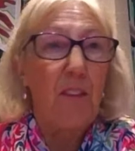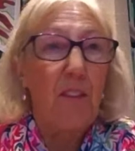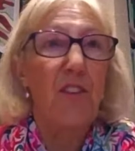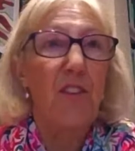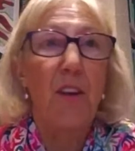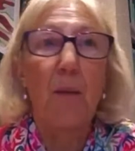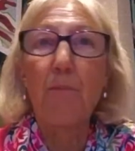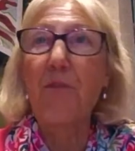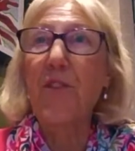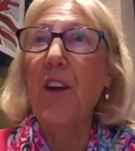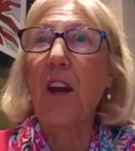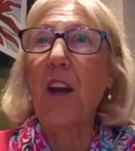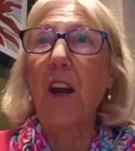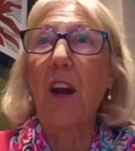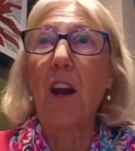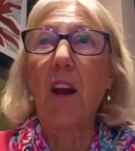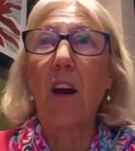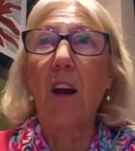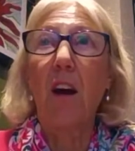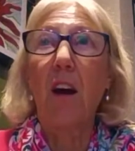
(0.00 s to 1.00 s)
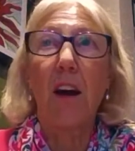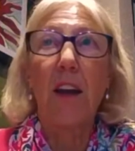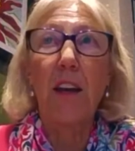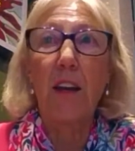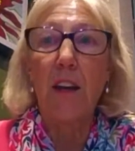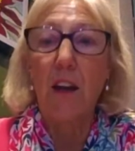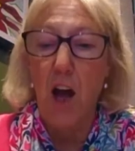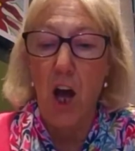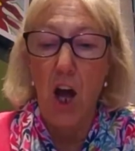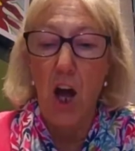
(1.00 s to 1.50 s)
Something
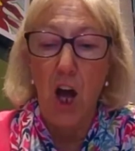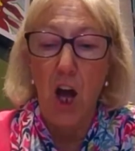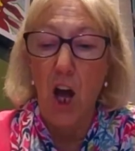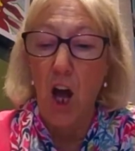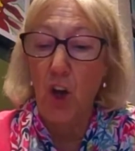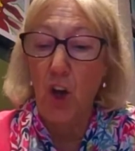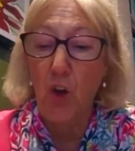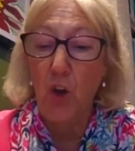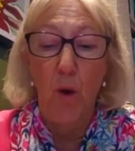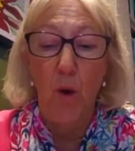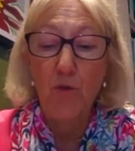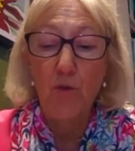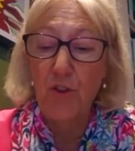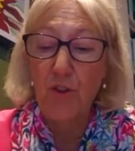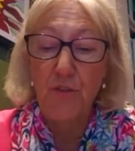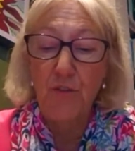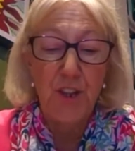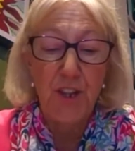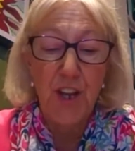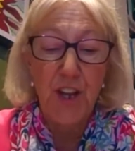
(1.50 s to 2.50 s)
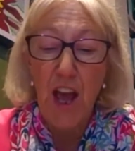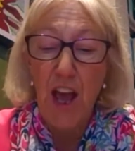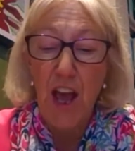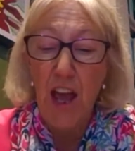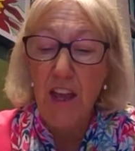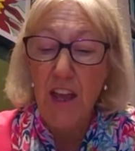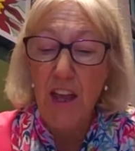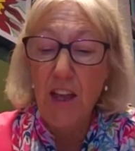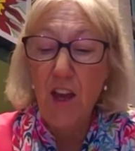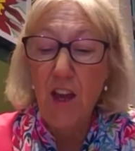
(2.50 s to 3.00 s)
like a quote of the
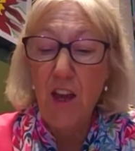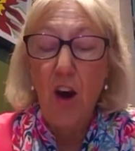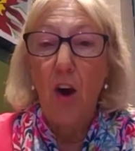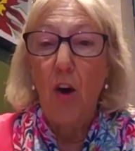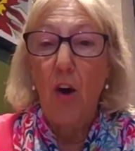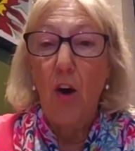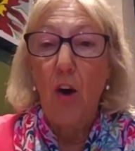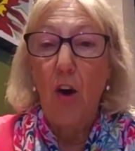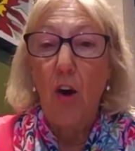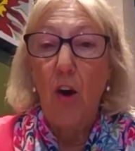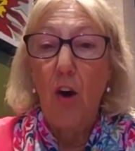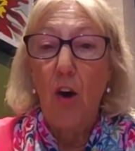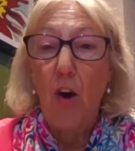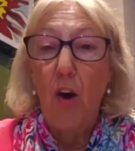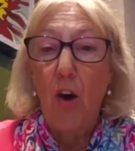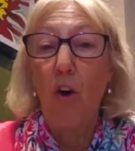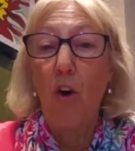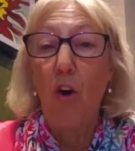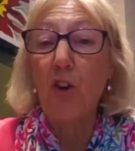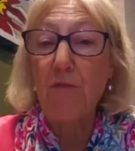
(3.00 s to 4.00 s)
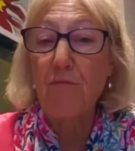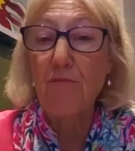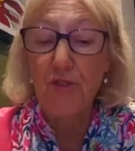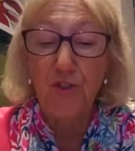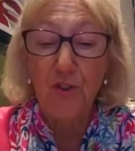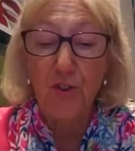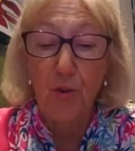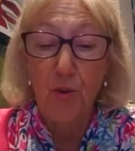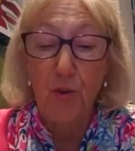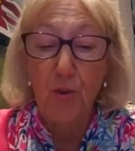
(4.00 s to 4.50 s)
day or a great
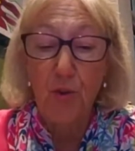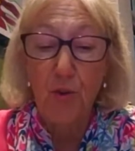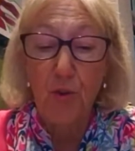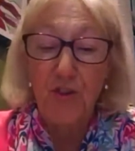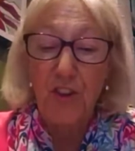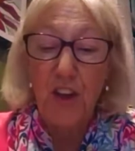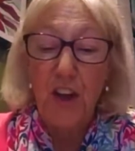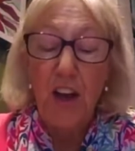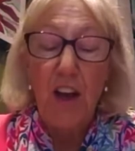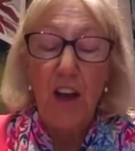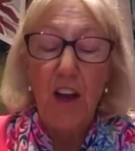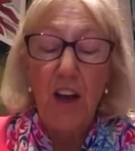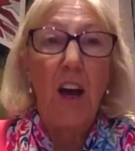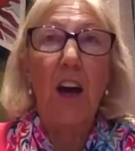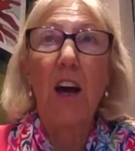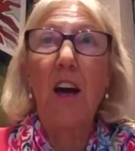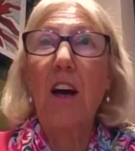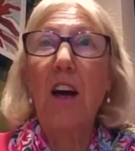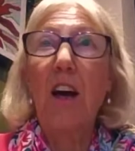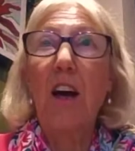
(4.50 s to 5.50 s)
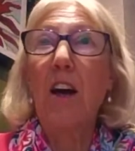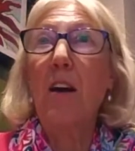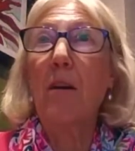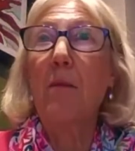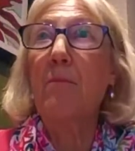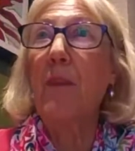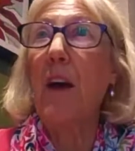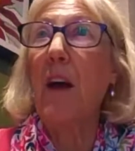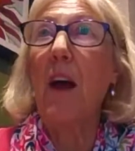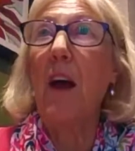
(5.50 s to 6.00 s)
resource.
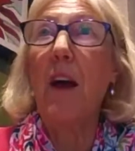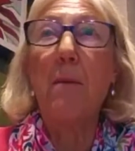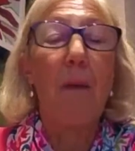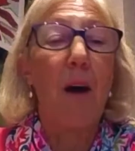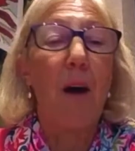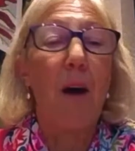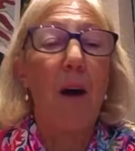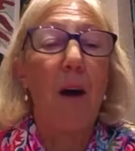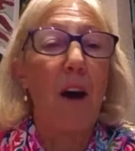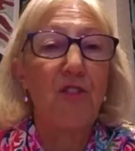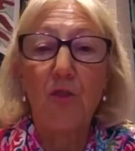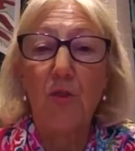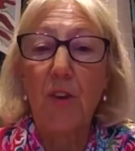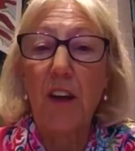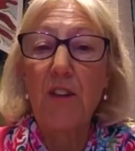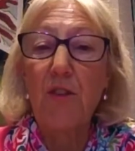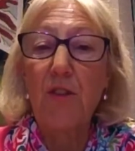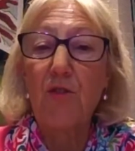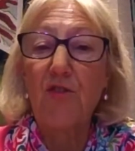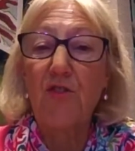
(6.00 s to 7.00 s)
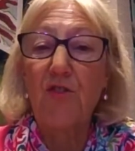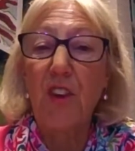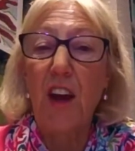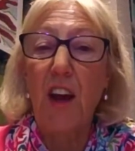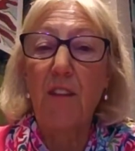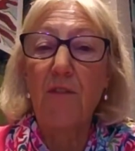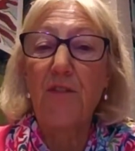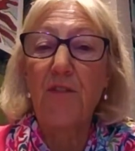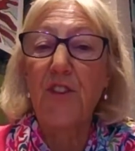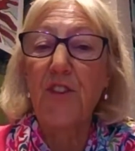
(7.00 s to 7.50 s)
In my school, I used to
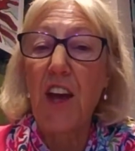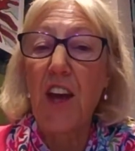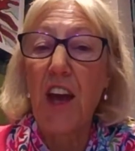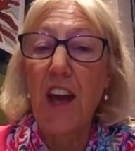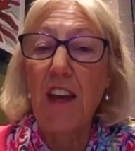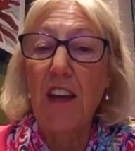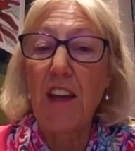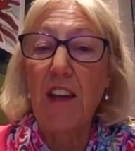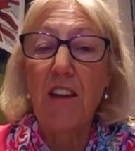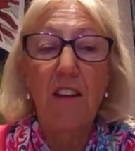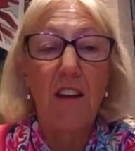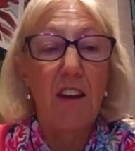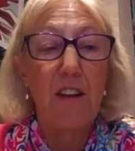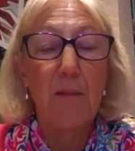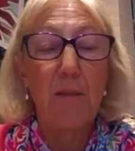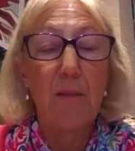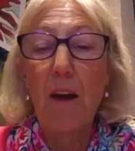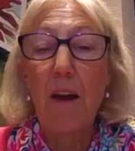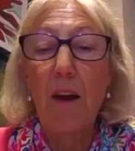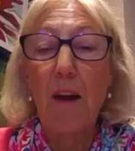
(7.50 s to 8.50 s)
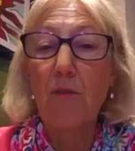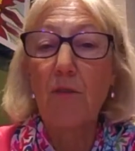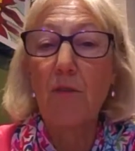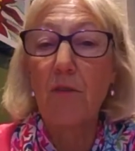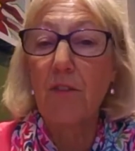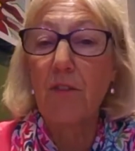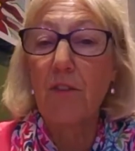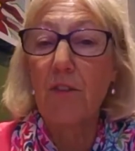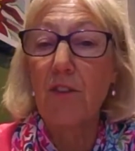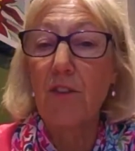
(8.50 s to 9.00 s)
have the day email
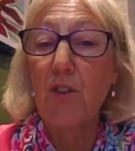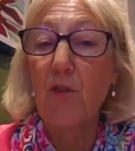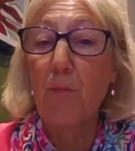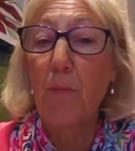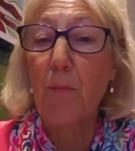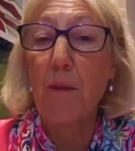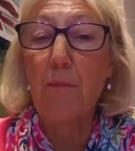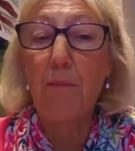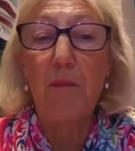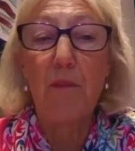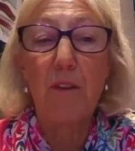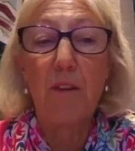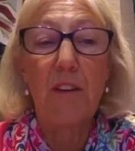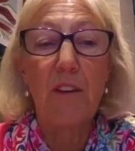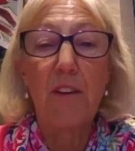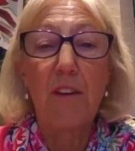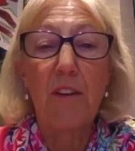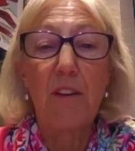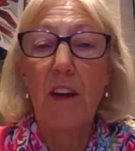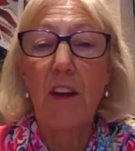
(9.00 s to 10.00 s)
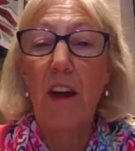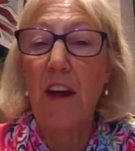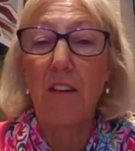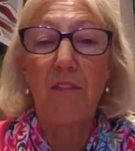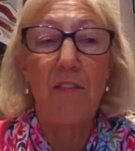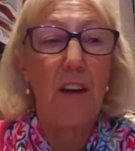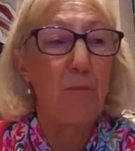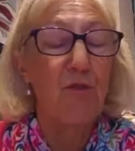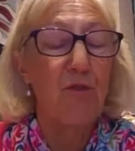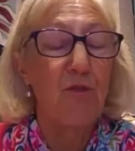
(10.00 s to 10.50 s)
newspaper in, and
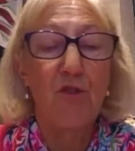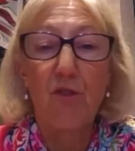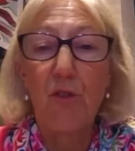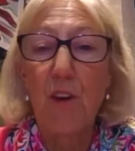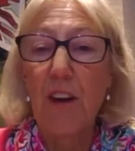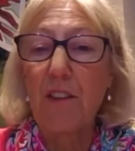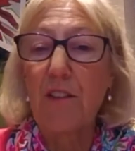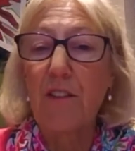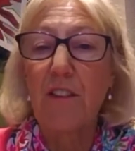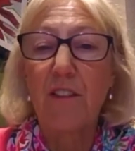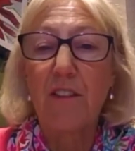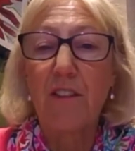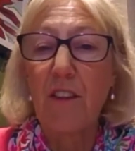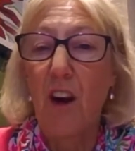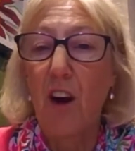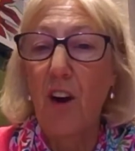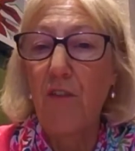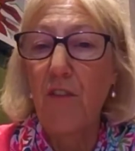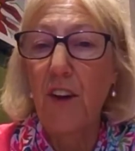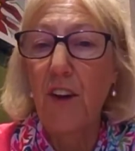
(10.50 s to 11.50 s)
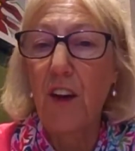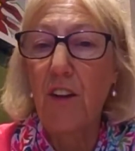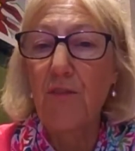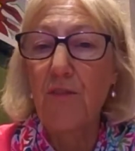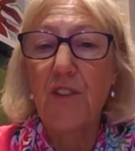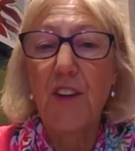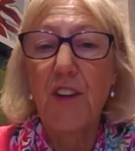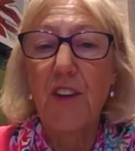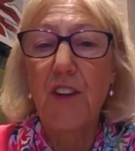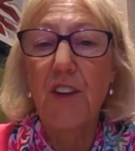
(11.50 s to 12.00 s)
that was great. The staff loved
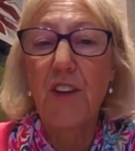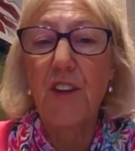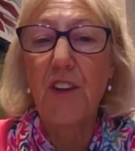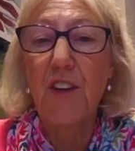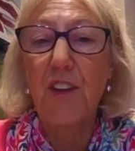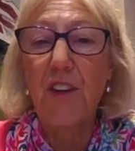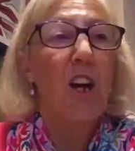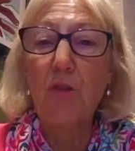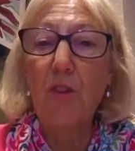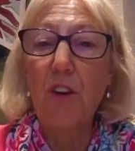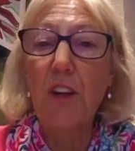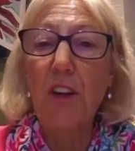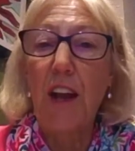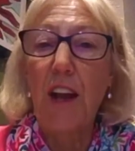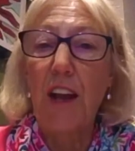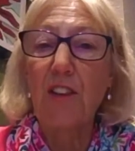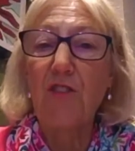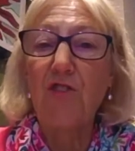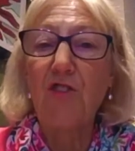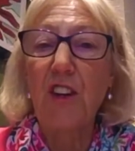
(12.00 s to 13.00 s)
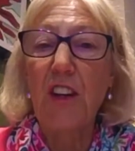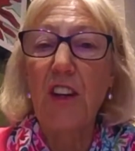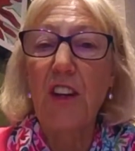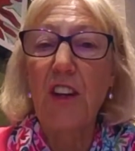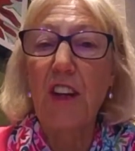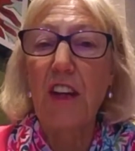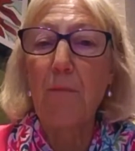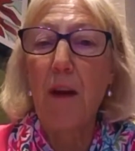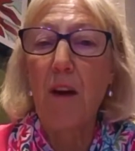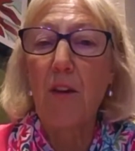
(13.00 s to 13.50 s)
it. You can
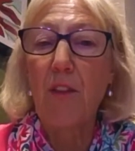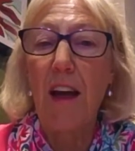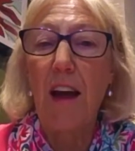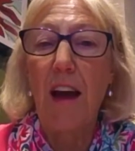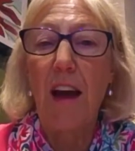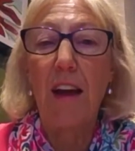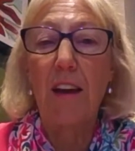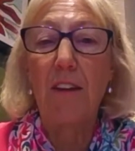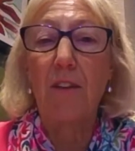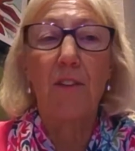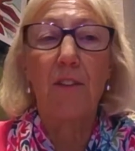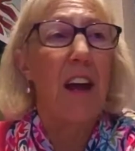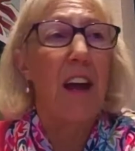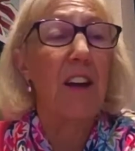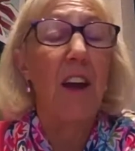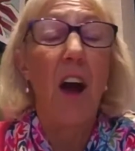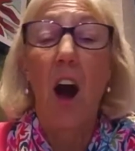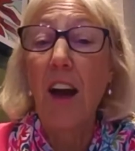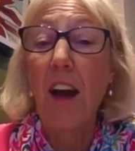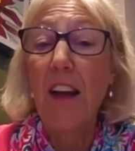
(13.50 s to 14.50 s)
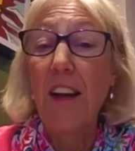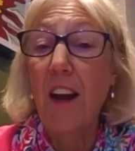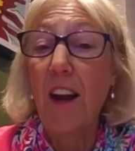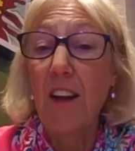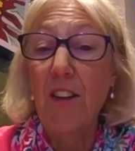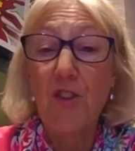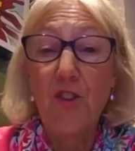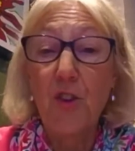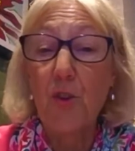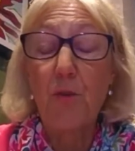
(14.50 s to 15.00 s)
actually email that out and
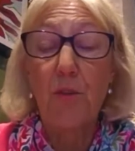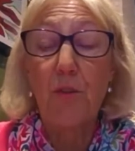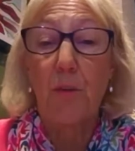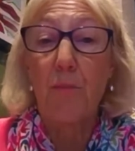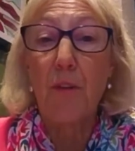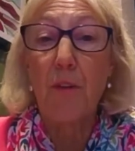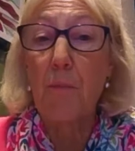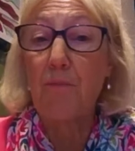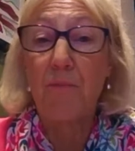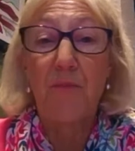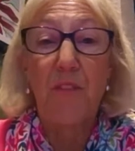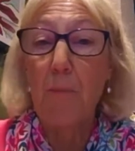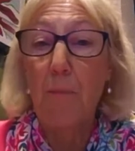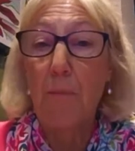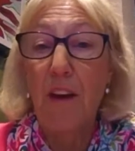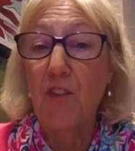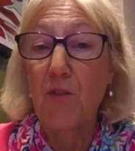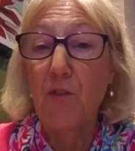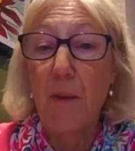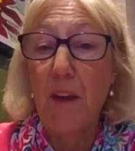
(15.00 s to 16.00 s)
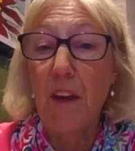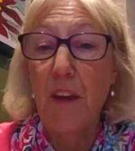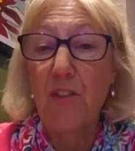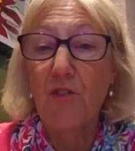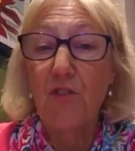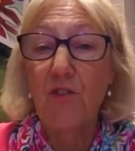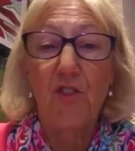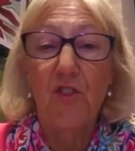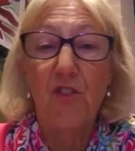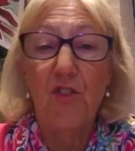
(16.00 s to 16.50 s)
highlight to them the best
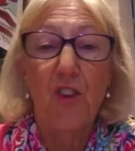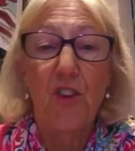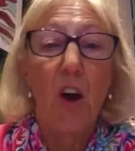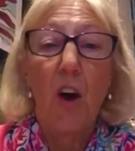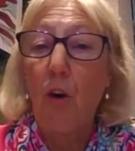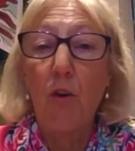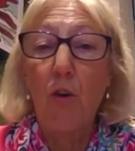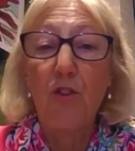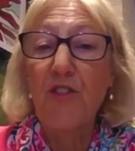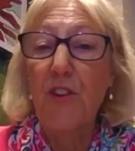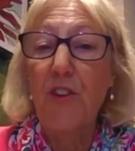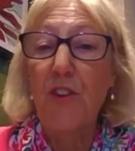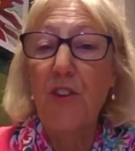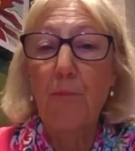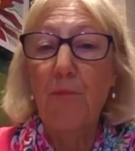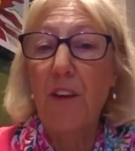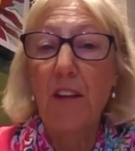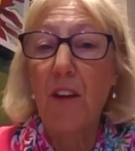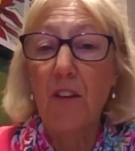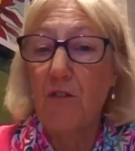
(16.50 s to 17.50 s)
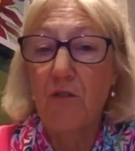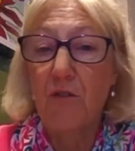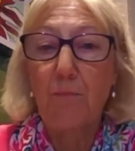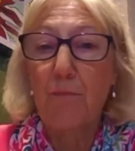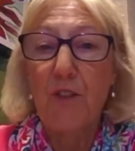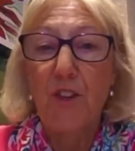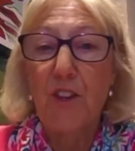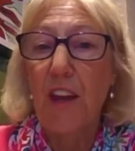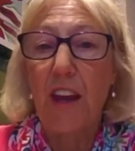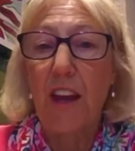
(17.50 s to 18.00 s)
bits or something that's
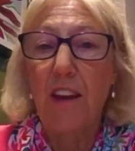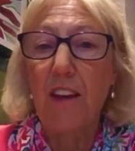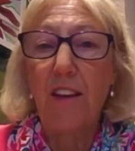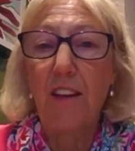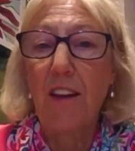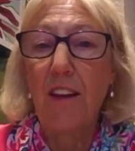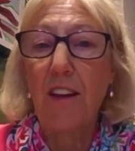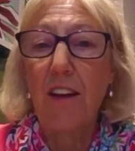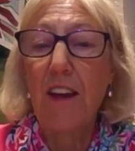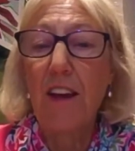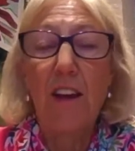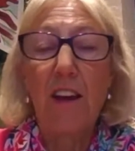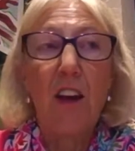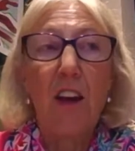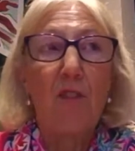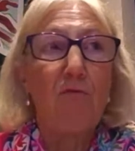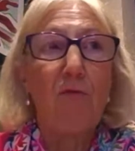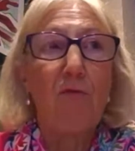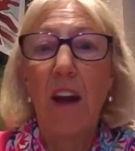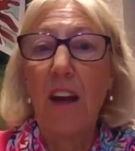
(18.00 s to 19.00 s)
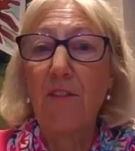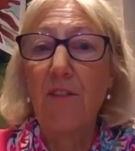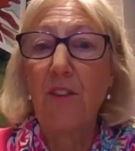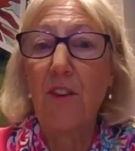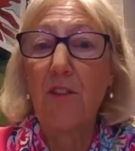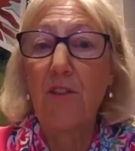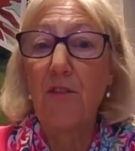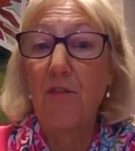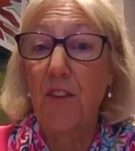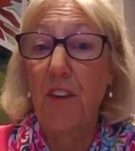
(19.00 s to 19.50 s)
particularly
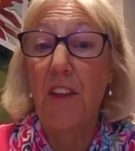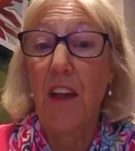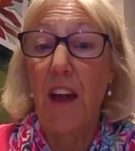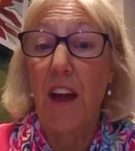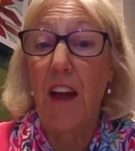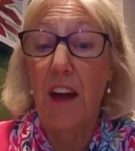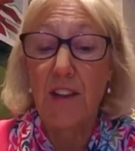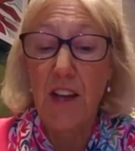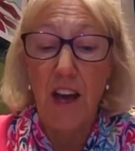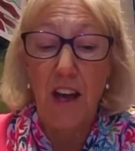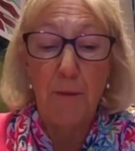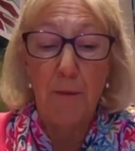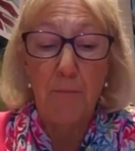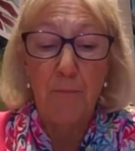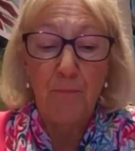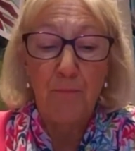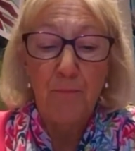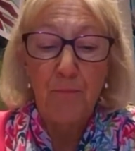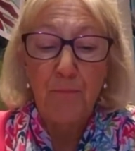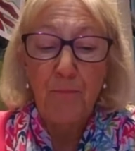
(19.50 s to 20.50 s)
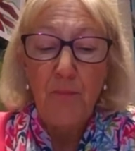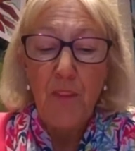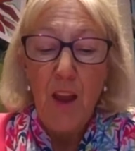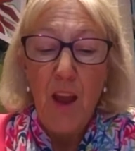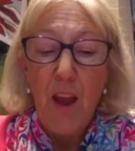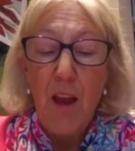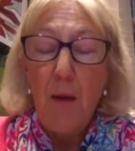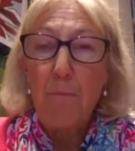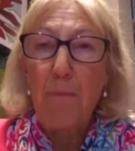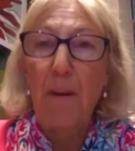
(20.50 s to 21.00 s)
relevant for that day.